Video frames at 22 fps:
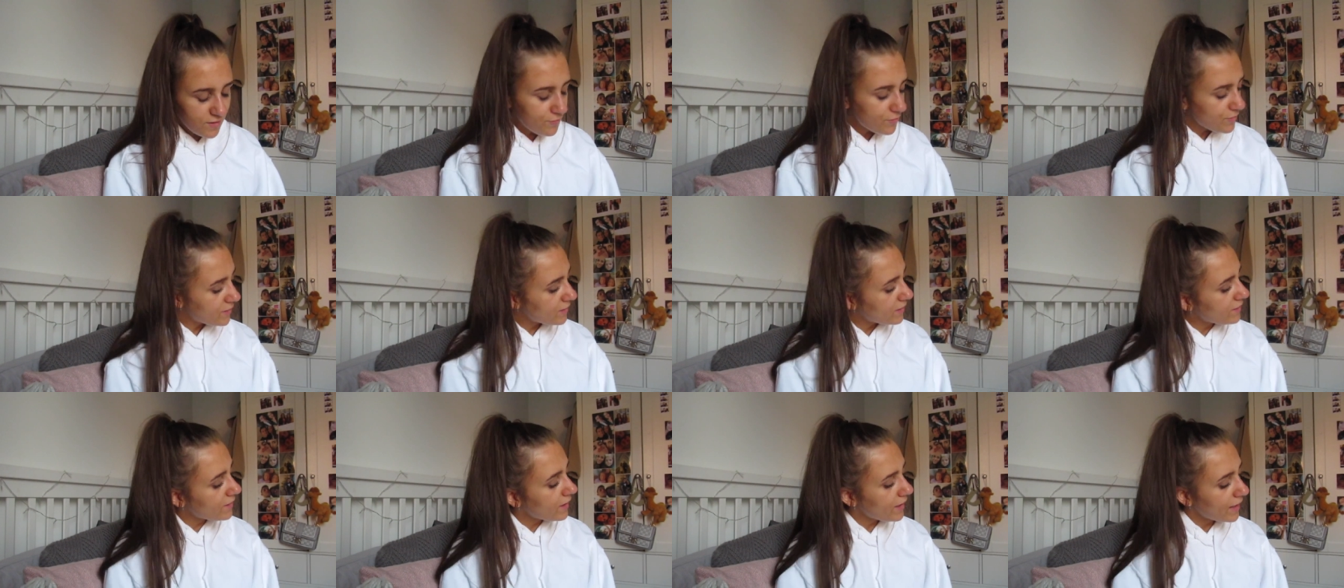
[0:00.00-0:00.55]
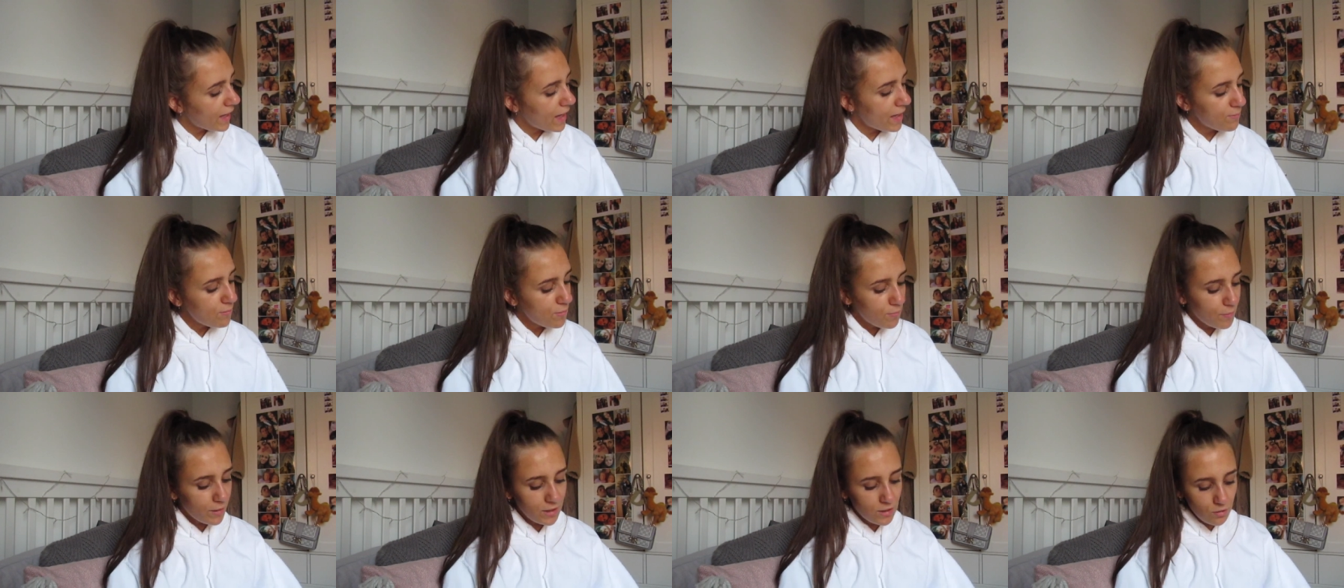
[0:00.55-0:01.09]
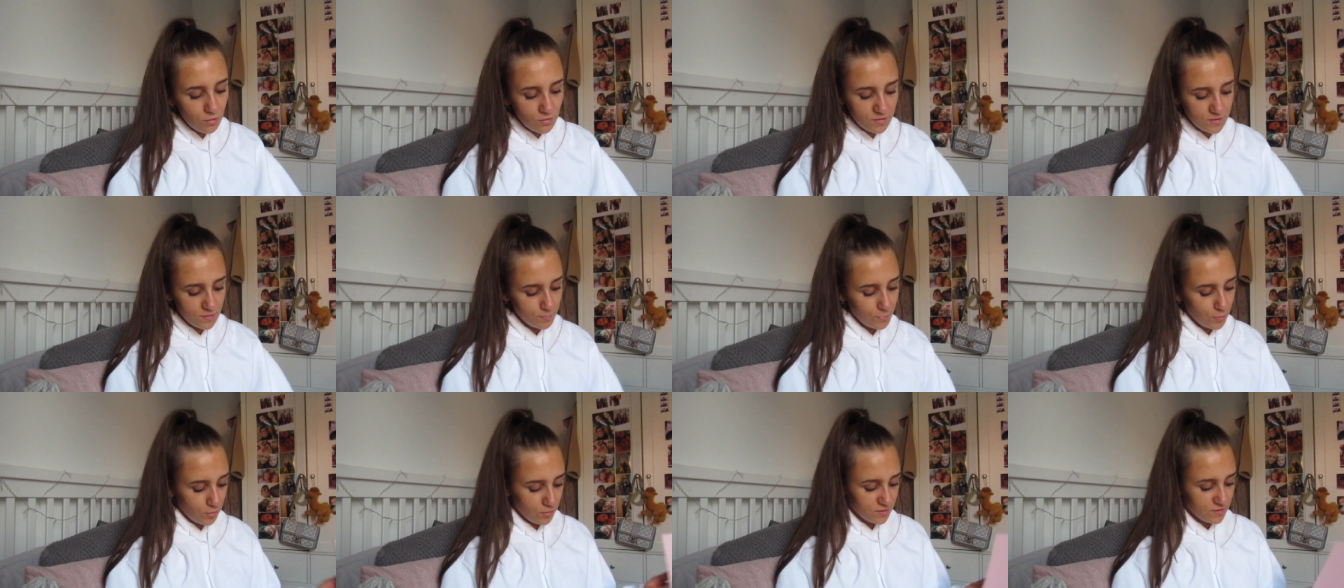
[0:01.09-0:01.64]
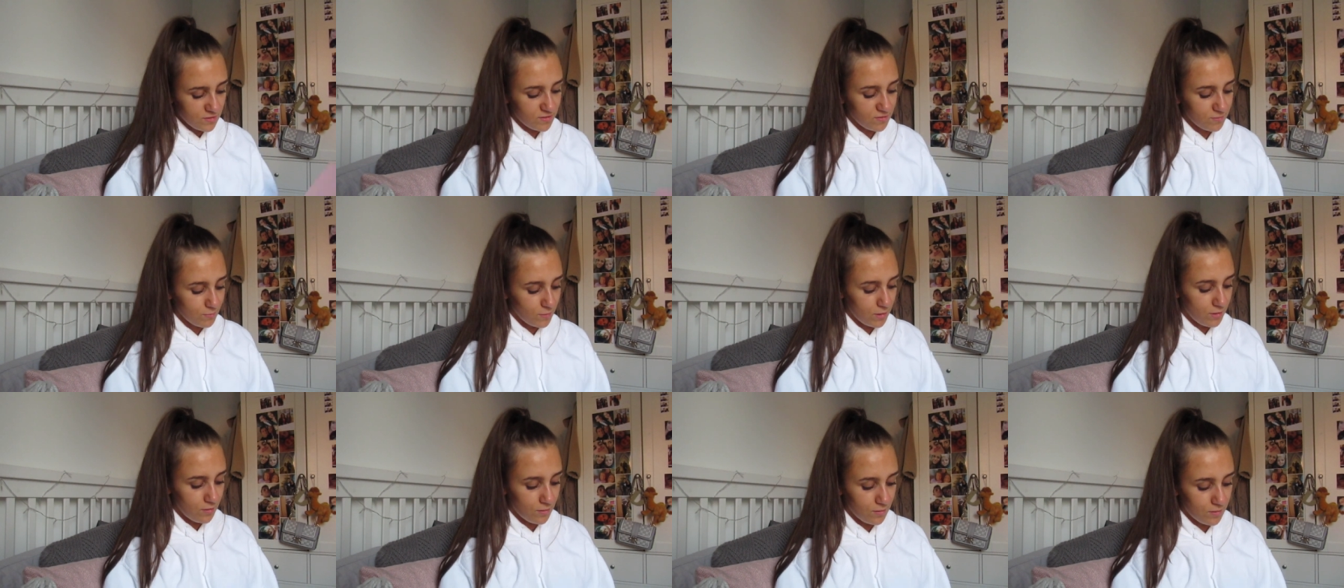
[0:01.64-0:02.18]
everything that came in my glossy box this
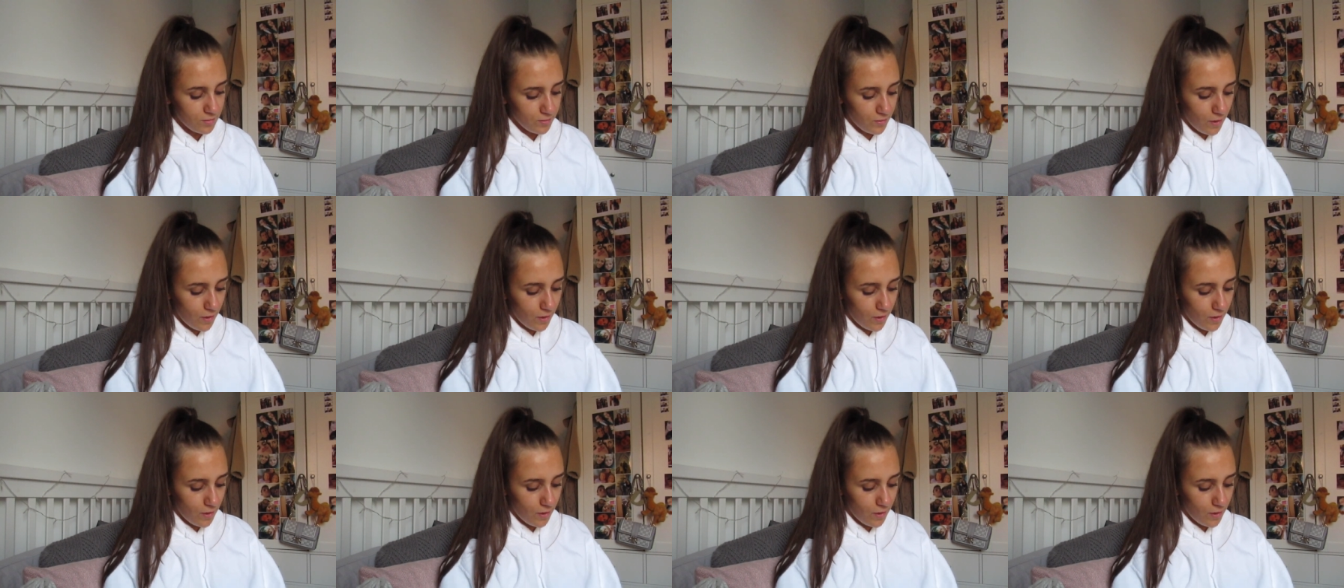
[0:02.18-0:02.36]
month.